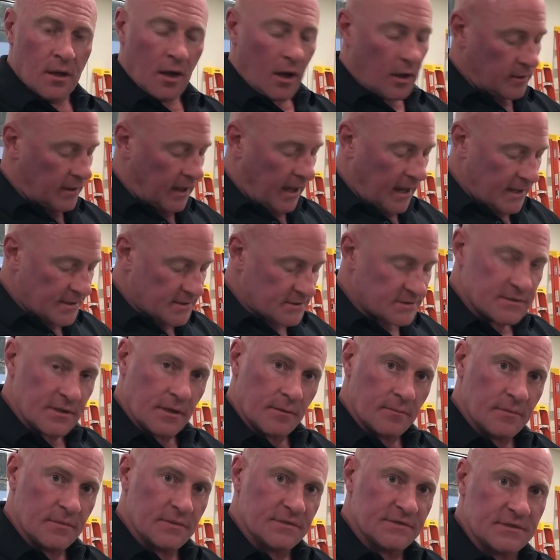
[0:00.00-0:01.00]
Okay,
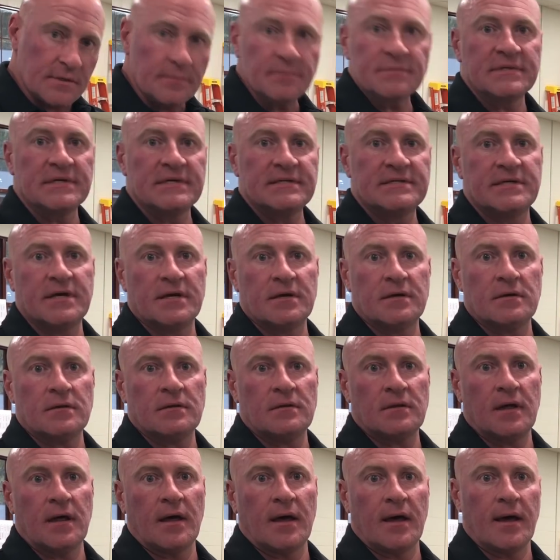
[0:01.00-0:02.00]
some
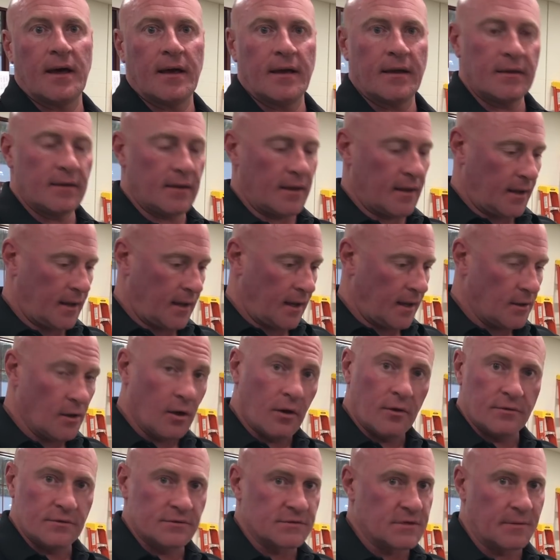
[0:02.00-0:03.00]
detail. I
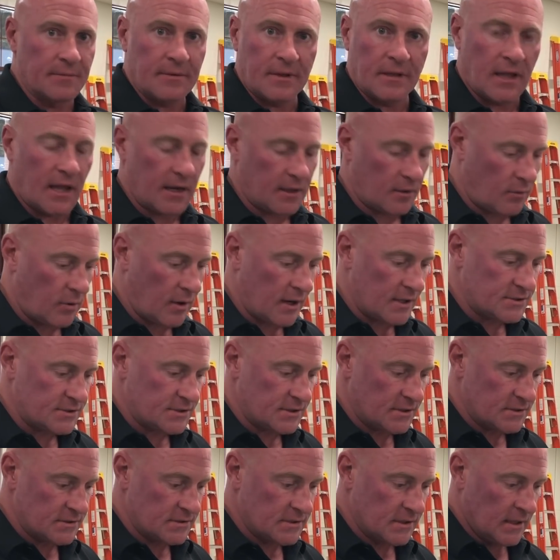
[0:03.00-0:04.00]
know there's going to be a lot of
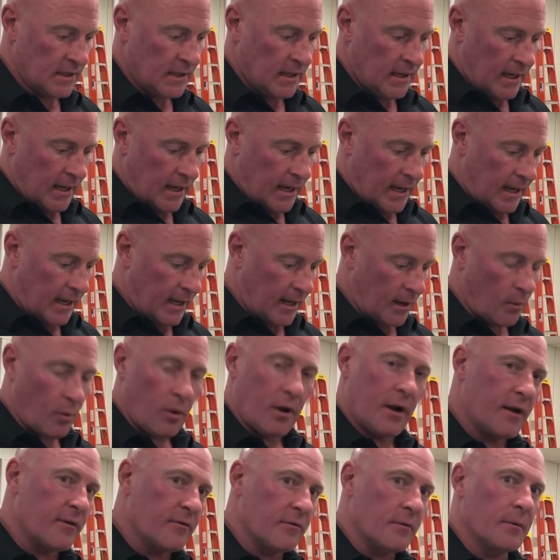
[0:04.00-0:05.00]
questions, and I
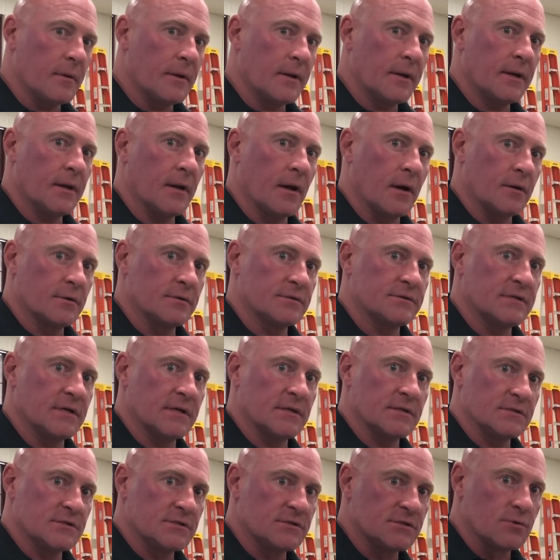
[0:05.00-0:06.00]
want everybody to
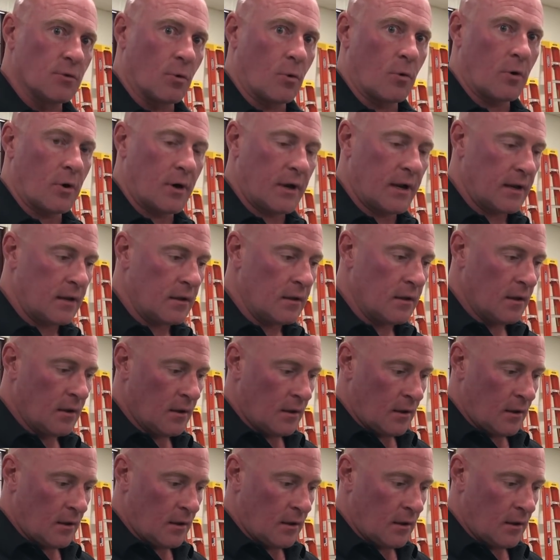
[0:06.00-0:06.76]
understand the story